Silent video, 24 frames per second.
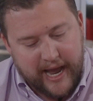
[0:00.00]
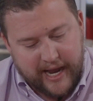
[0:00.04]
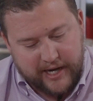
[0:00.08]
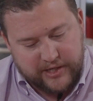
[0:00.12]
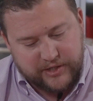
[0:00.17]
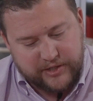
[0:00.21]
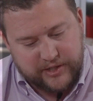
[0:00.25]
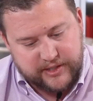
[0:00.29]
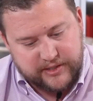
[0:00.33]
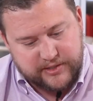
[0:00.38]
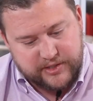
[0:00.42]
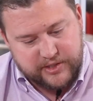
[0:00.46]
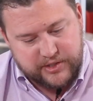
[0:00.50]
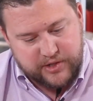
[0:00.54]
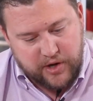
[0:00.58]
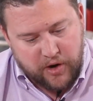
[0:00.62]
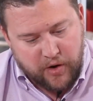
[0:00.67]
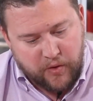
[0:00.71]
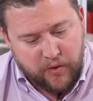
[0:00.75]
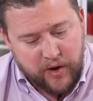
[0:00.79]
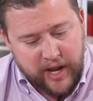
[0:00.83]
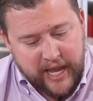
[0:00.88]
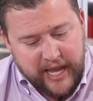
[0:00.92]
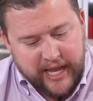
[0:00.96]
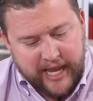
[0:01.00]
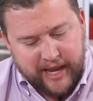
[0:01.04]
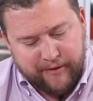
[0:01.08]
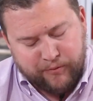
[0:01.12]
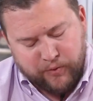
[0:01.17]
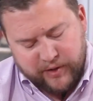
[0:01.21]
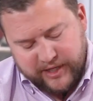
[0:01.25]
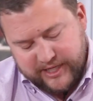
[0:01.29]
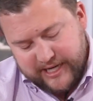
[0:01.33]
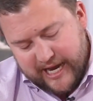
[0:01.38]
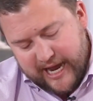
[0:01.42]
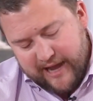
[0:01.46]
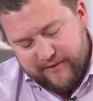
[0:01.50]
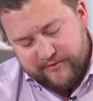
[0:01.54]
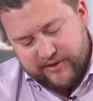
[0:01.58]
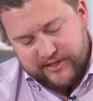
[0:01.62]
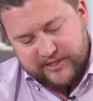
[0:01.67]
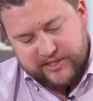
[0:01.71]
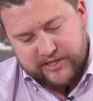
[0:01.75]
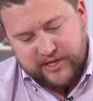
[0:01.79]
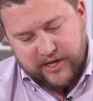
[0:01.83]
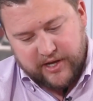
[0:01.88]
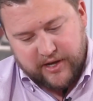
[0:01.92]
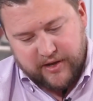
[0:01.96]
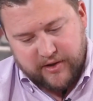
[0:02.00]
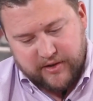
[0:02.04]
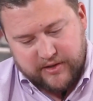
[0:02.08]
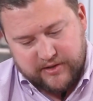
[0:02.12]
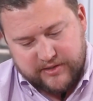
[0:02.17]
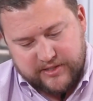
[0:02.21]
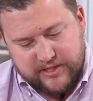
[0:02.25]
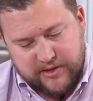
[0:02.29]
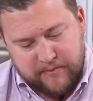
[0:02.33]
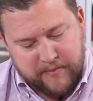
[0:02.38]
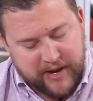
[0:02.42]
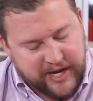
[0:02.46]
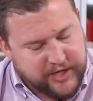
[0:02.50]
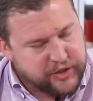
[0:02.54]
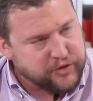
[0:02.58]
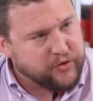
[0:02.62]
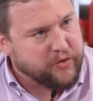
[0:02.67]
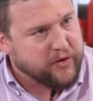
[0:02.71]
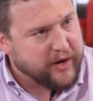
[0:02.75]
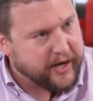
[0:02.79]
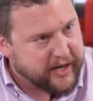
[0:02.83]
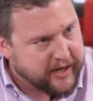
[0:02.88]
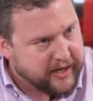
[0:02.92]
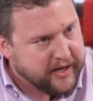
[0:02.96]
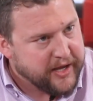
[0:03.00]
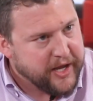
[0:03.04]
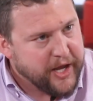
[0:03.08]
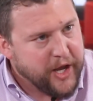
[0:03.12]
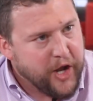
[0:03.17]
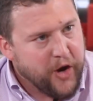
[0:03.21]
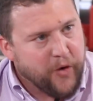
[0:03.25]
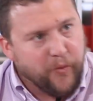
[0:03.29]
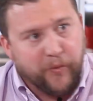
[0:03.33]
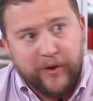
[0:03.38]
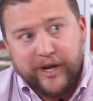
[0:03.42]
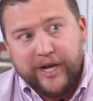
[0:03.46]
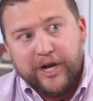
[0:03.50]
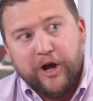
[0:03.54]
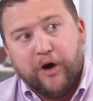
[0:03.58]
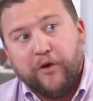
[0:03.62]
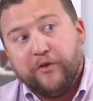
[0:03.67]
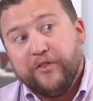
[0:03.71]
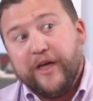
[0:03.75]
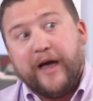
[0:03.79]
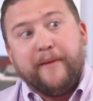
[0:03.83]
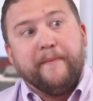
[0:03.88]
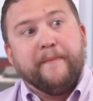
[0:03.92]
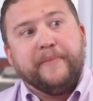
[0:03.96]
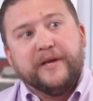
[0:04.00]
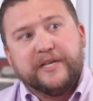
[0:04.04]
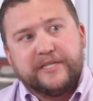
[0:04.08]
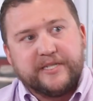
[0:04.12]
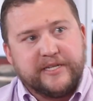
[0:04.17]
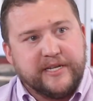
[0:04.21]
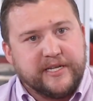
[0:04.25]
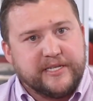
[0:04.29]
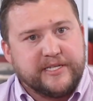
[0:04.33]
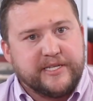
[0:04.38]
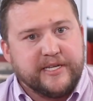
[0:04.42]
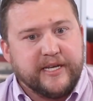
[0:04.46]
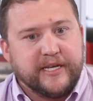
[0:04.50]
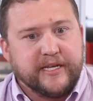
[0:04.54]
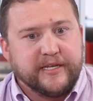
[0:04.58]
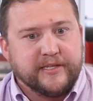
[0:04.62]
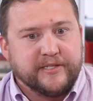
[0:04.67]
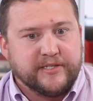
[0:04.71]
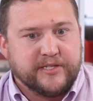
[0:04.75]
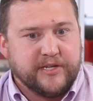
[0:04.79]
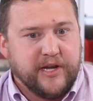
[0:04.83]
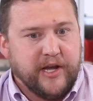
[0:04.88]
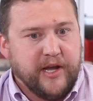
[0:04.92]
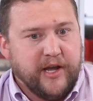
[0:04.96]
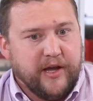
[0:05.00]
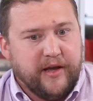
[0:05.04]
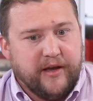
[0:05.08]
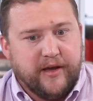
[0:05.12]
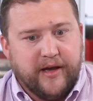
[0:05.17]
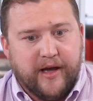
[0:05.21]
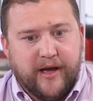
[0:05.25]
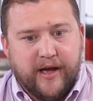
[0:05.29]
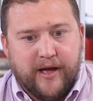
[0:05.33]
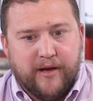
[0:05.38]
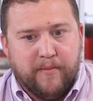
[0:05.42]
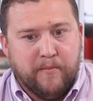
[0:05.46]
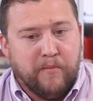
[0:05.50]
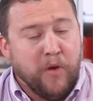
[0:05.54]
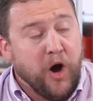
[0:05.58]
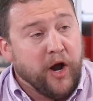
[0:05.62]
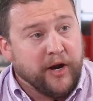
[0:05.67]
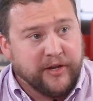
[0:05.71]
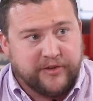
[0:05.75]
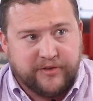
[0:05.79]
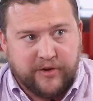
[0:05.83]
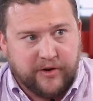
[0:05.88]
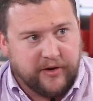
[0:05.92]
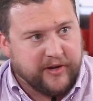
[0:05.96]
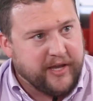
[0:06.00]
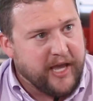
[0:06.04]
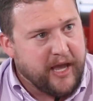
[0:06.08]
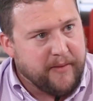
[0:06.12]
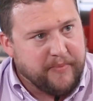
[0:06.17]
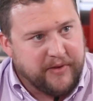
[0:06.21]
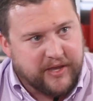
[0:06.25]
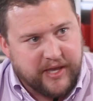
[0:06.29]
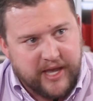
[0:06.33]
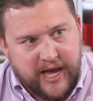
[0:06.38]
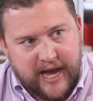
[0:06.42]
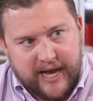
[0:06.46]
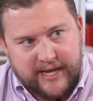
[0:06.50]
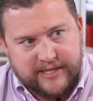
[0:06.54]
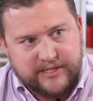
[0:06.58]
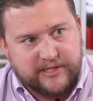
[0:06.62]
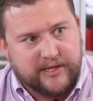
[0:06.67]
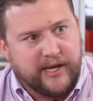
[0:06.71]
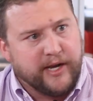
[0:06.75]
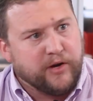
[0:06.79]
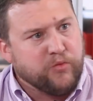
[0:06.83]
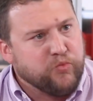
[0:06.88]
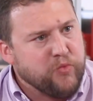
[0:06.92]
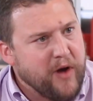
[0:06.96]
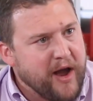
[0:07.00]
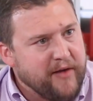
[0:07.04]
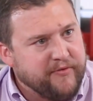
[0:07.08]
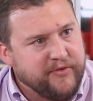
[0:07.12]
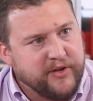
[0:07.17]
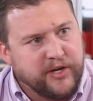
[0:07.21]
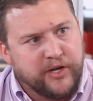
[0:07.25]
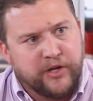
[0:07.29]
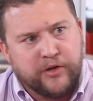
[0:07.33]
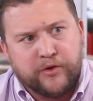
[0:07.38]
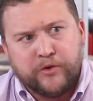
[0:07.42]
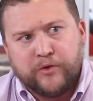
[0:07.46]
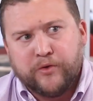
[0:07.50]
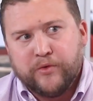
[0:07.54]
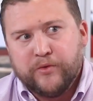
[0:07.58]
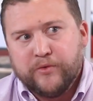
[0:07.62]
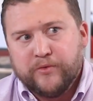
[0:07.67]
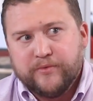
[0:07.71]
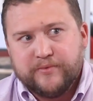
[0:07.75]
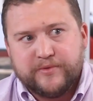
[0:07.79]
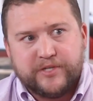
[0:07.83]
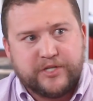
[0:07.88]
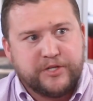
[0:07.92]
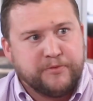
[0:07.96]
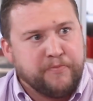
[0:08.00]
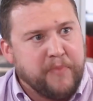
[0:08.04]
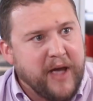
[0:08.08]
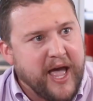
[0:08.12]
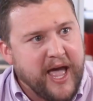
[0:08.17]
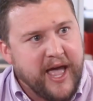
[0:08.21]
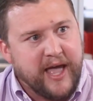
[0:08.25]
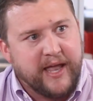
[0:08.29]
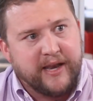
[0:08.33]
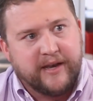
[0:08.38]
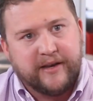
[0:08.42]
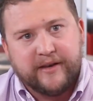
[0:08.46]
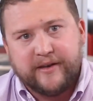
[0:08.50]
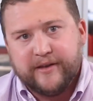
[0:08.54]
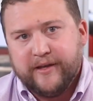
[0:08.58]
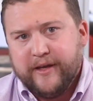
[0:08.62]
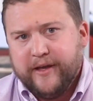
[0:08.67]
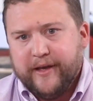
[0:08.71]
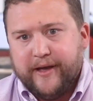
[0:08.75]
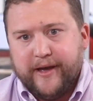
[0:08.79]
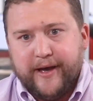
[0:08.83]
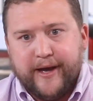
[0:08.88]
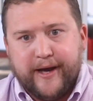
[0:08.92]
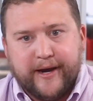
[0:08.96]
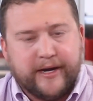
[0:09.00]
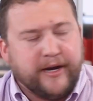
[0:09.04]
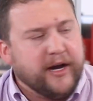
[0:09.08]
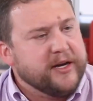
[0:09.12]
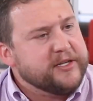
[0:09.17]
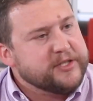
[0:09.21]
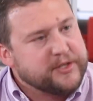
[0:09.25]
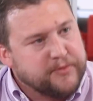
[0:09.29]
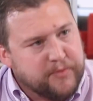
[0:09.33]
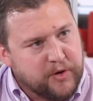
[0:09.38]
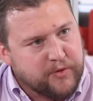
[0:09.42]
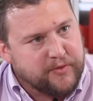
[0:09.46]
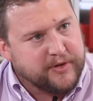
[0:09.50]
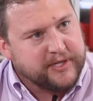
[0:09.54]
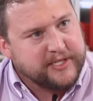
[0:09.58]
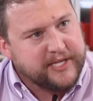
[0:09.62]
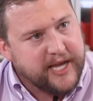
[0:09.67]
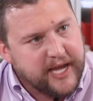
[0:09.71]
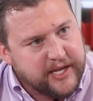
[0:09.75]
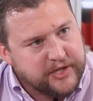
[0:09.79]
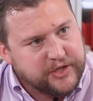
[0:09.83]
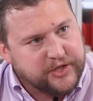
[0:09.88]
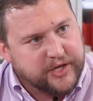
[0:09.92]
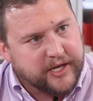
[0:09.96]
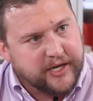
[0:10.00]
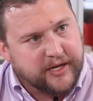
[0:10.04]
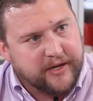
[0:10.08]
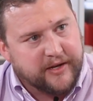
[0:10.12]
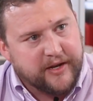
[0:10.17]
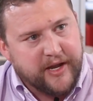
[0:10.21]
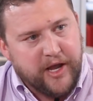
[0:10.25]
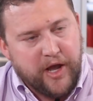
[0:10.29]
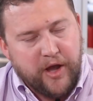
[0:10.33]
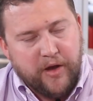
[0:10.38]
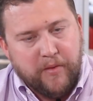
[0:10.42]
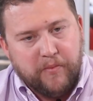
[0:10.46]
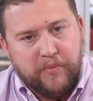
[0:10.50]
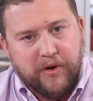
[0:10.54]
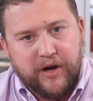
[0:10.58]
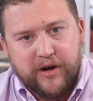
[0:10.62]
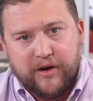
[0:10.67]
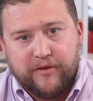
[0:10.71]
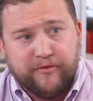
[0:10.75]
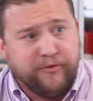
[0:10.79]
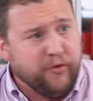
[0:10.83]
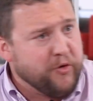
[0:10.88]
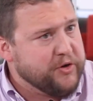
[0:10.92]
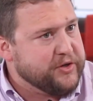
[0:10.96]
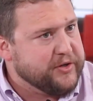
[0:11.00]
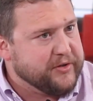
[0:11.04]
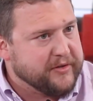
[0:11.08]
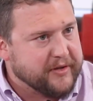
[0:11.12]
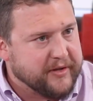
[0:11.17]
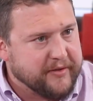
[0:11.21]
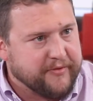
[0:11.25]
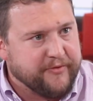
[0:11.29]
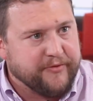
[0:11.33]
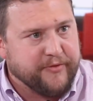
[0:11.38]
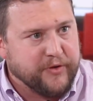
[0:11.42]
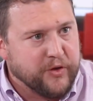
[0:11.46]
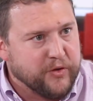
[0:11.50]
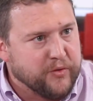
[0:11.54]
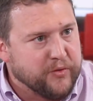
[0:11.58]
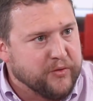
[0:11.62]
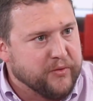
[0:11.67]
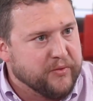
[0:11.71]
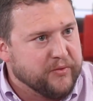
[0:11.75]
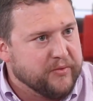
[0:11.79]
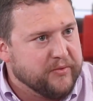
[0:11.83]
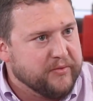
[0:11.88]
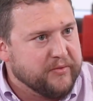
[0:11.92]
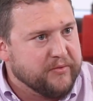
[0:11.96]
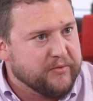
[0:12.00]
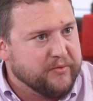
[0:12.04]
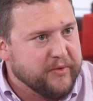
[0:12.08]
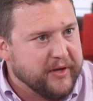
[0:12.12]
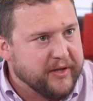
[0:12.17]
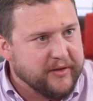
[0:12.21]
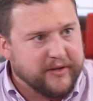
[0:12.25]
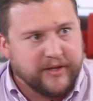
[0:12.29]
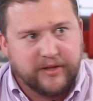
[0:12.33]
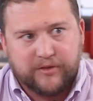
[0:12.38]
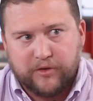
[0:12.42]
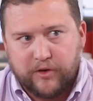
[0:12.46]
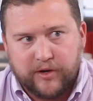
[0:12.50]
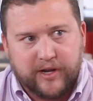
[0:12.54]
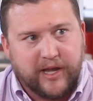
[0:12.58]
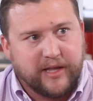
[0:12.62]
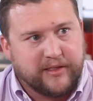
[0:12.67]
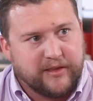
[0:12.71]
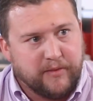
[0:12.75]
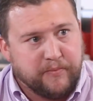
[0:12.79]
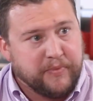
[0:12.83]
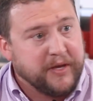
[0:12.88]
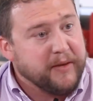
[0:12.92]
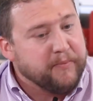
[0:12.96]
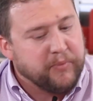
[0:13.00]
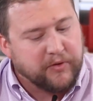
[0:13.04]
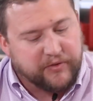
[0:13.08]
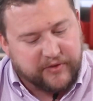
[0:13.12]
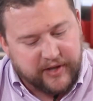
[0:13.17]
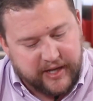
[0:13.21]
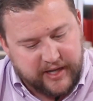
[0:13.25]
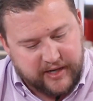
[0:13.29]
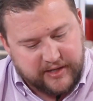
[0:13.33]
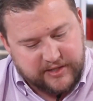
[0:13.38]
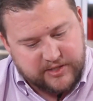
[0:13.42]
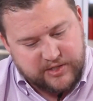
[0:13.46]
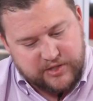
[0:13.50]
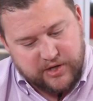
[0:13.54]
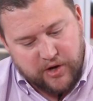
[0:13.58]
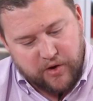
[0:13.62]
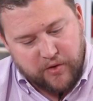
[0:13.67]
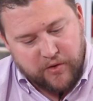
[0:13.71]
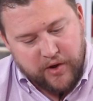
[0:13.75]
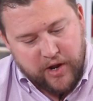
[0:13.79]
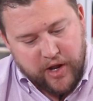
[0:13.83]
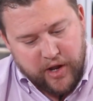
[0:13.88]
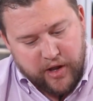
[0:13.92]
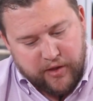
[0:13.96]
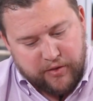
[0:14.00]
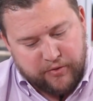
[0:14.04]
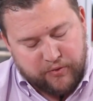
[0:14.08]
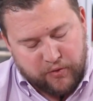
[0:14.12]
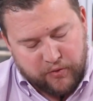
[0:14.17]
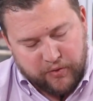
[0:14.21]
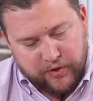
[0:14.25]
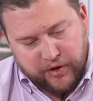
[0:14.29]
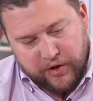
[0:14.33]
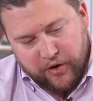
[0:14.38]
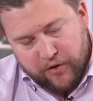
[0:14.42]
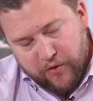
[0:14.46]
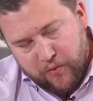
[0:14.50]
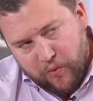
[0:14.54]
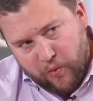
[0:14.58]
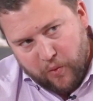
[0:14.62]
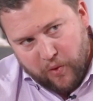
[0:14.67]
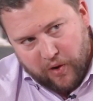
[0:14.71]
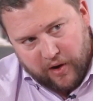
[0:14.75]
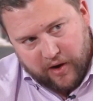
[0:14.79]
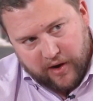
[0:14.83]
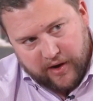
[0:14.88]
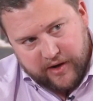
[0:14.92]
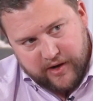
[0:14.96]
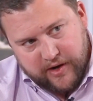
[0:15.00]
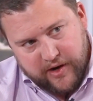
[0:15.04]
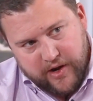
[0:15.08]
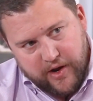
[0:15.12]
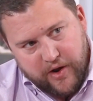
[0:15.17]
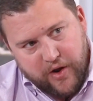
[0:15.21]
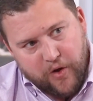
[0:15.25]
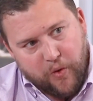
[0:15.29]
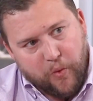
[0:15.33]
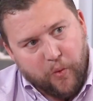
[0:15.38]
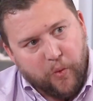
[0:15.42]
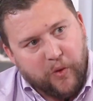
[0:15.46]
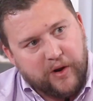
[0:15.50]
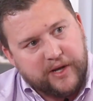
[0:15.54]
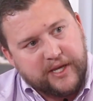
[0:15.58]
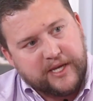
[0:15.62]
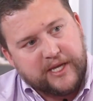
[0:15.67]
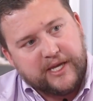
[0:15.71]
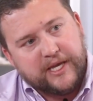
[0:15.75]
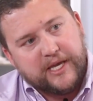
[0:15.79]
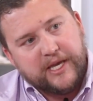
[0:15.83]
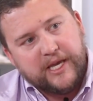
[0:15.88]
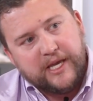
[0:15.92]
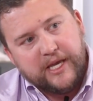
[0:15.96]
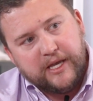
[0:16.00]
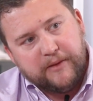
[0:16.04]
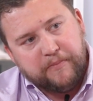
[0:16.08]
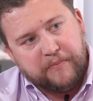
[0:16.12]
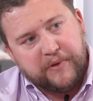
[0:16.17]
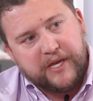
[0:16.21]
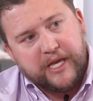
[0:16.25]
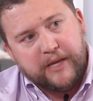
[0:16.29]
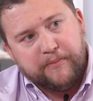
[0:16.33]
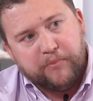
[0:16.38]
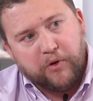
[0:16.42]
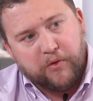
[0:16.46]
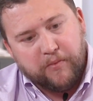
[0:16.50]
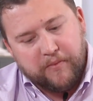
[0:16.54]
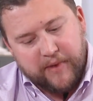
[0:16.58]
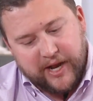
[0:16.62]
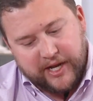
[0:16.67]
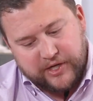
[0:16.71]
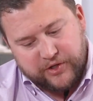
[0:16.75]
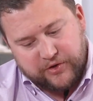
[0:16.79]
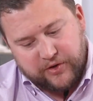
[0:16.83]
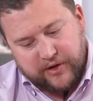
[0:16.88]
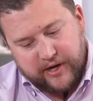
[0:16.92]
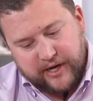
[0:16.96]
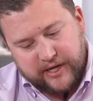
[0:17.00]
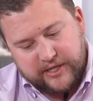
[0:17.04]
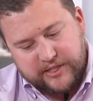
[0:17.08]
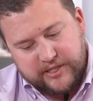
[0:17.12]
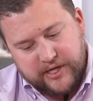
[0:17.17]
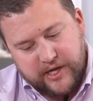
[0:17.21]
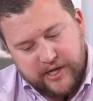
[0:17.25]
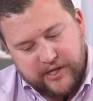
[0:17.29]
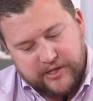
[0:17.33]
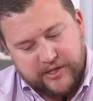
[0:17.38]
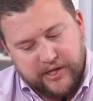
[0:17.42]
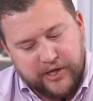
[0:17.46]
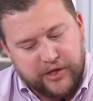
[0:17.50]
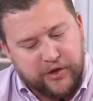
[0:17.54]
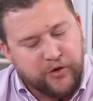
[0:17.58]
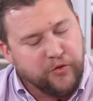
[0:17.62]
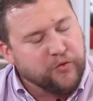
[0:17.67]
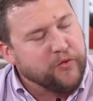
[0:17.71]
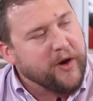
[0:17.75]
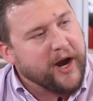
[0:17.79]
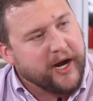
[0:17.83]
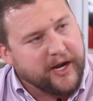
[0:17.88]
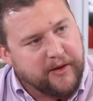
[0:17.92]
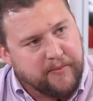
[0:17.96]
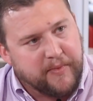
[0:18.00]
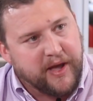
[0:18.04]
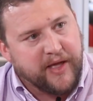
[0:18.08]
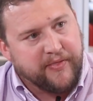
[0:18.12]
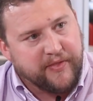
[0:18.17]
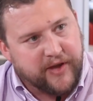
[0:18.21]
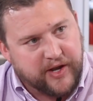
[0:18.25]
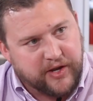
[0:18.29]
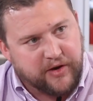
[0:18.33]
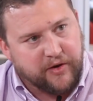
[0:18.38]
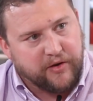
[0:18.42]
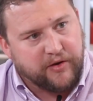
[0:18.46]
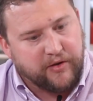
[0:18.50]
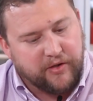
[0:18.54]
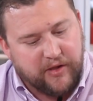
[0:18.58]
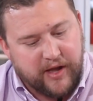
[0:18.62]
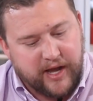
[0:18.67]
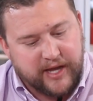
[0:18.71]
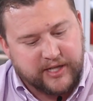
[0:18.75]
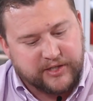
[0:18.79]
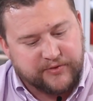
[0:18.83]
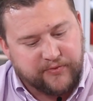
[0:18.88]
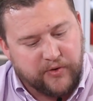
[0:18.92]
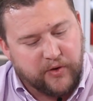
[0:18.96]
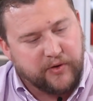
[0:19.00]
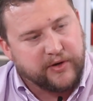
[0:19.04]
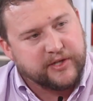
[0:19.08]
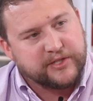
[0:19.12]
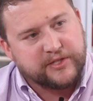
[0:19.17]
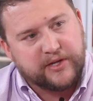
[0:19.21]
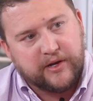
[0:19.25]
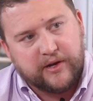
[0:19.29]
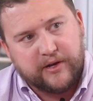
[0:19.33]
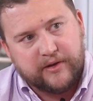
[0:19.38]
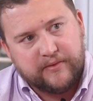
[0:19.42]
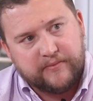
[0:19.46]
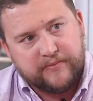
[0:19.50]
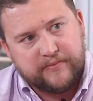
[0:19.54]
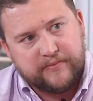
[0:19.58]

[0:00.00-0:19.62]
actions. So if we dive into to measuring, we know that businesses uh, monitor KPIs like revenue, spend, uh, customer retention, but unfortunately few really look at the people data. So through your work, what key people metrics do you recommend that your clients focus on?